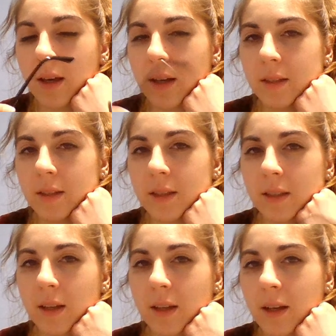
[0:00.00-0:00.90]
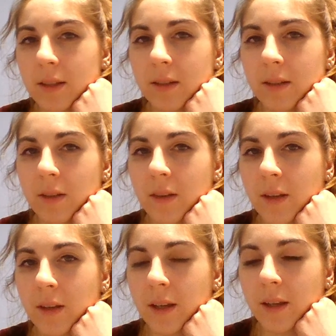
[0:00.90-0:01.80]
I just got to
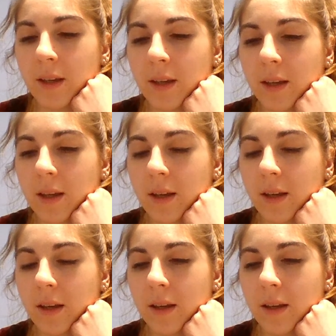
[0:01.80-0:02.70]
thinking,